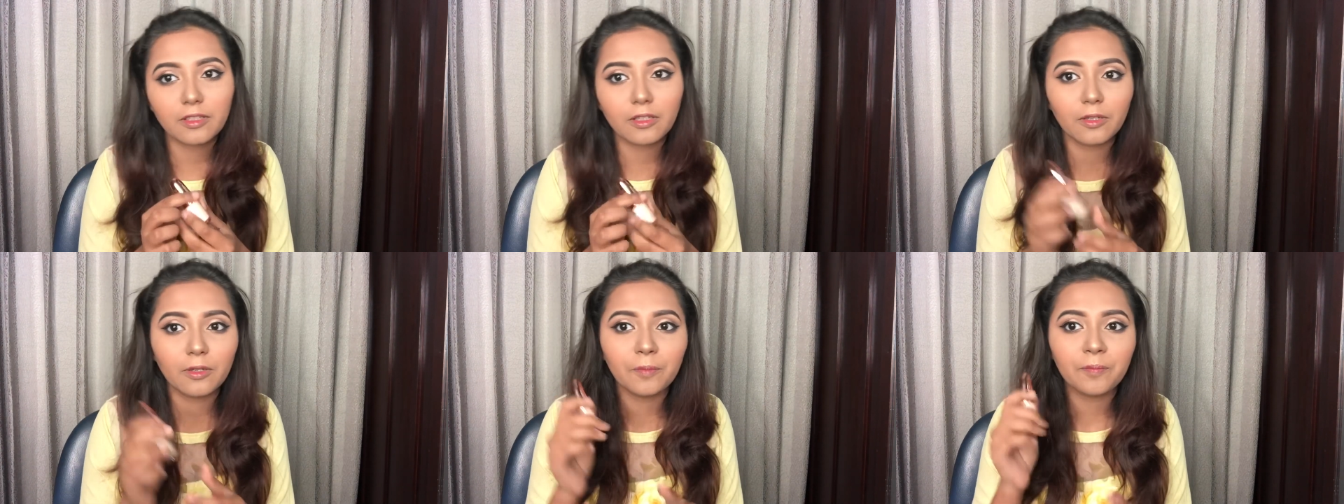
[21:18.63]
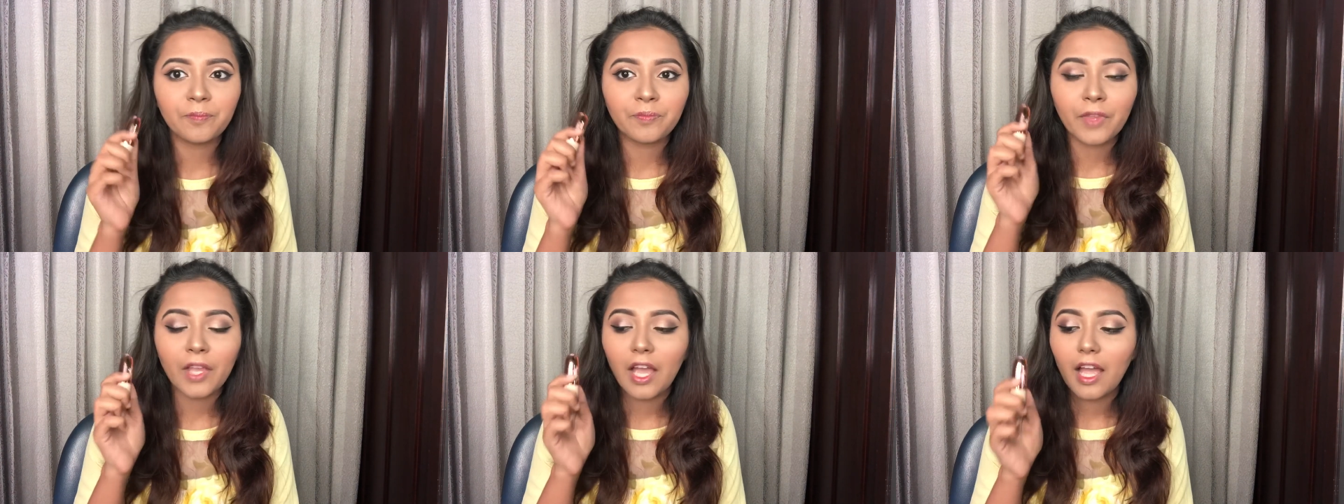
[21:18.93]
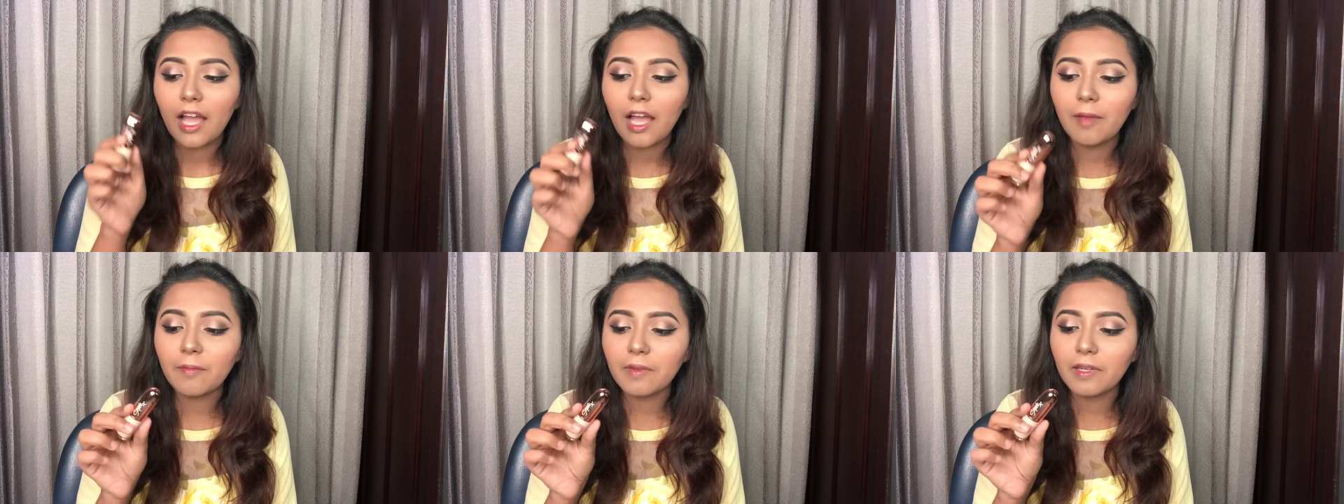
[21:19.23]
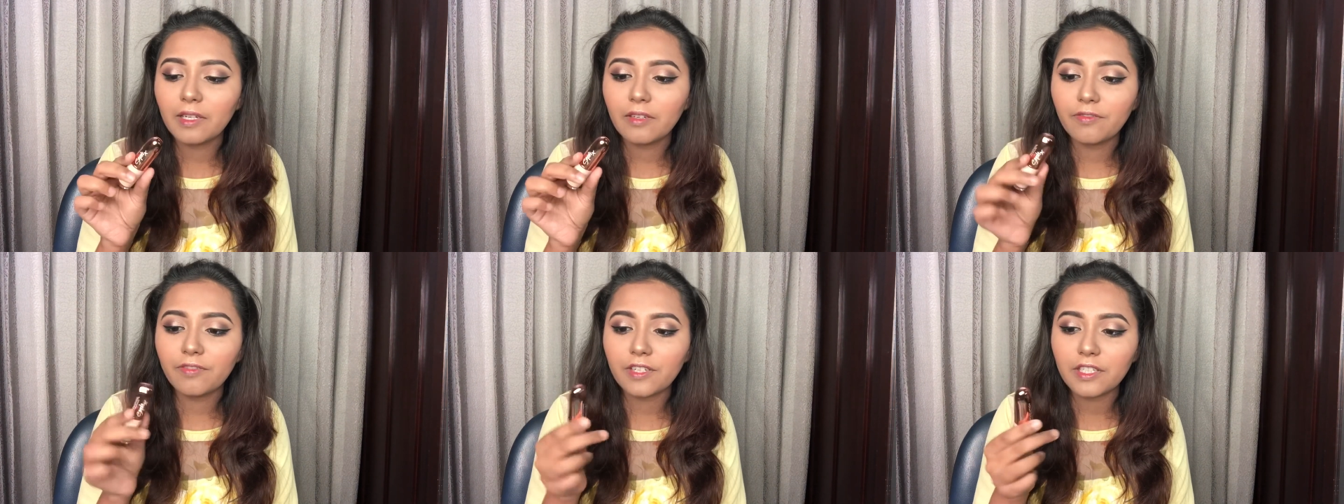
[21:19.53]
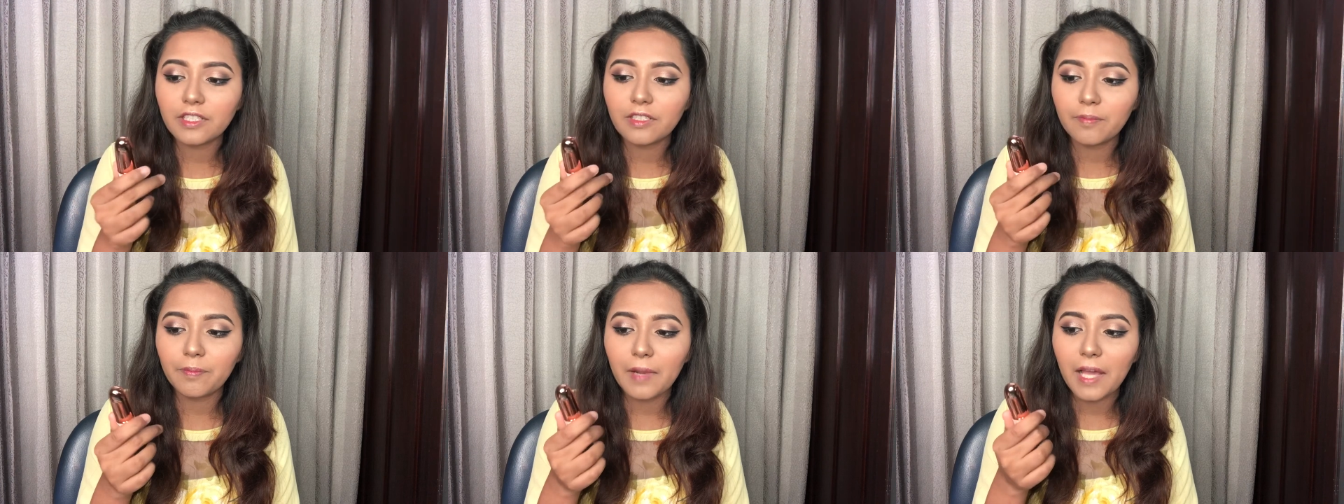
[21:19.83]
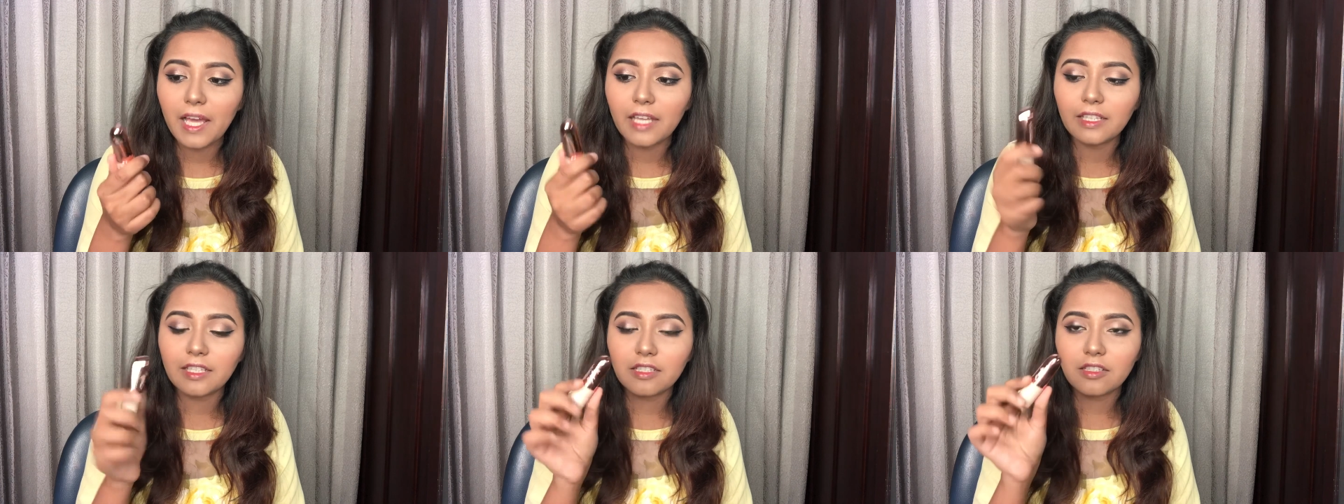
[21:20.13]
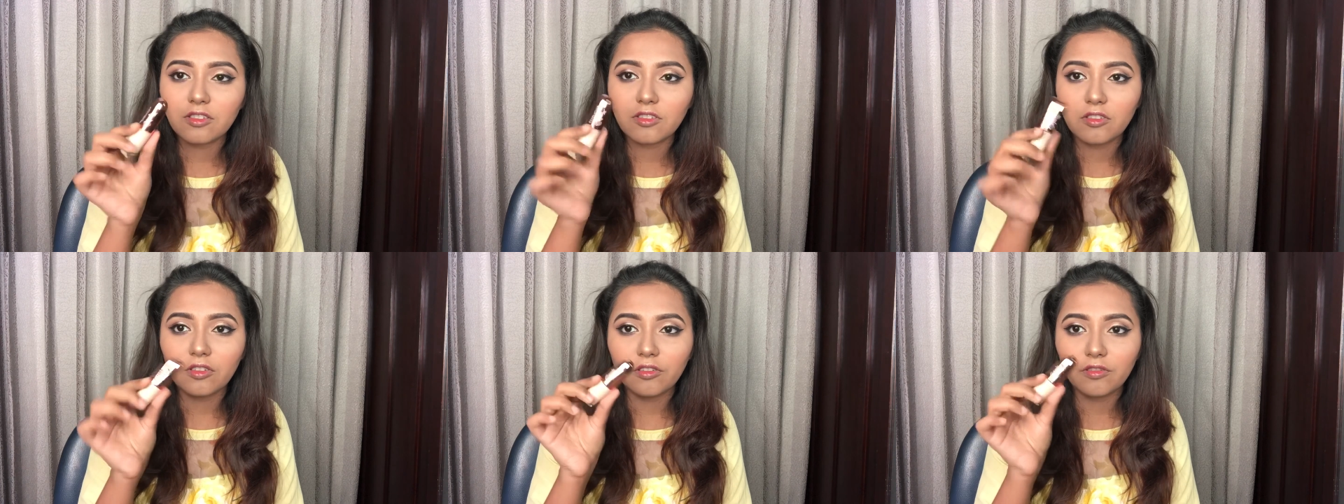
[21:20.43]
So I'm gonna first apply
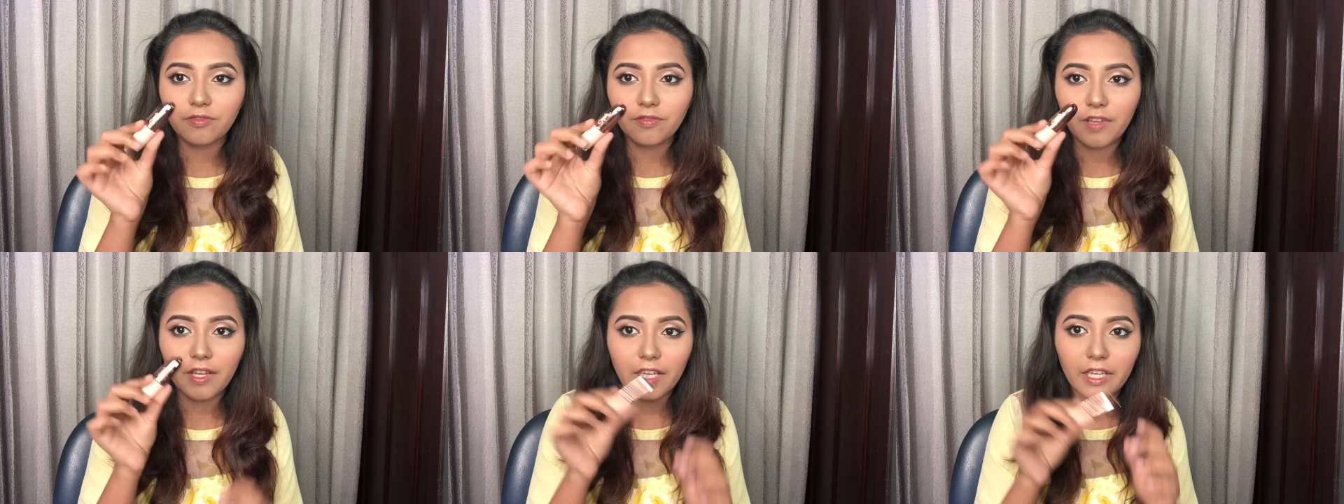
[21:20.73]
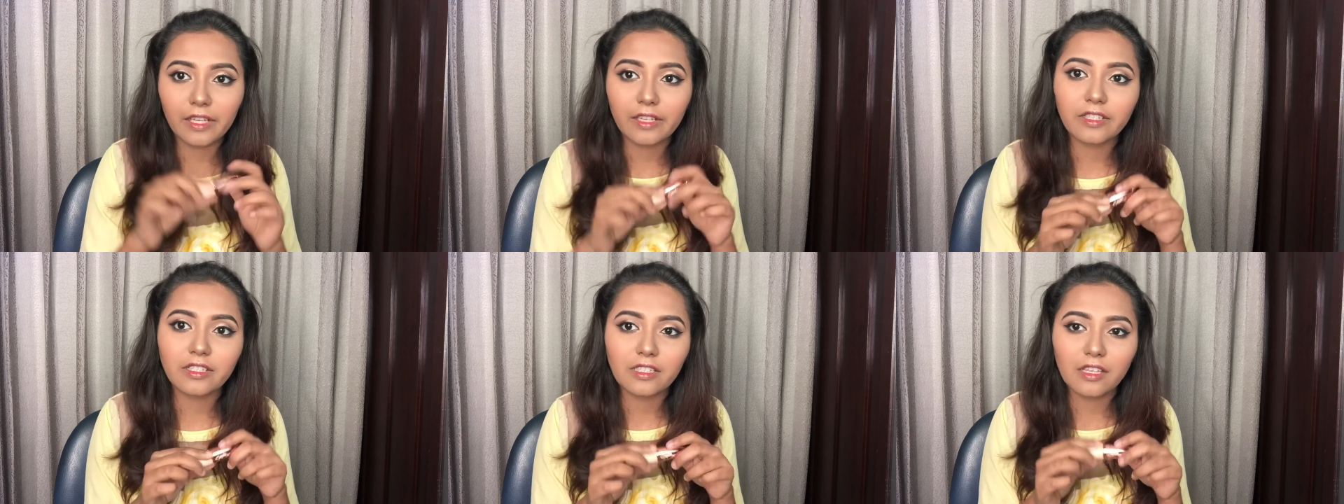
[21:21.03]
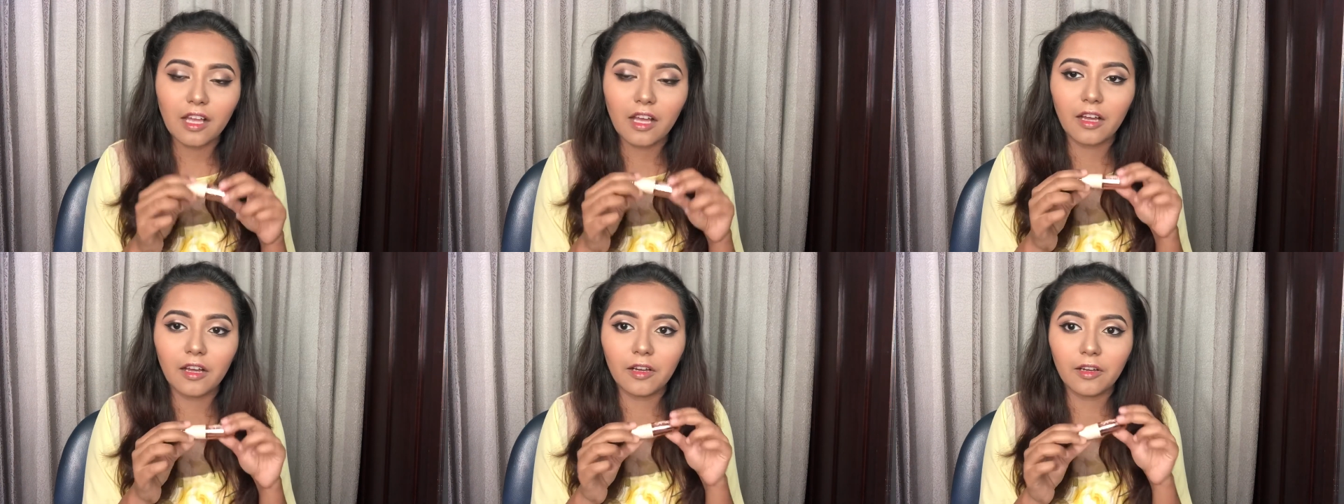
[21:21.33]
this Soft X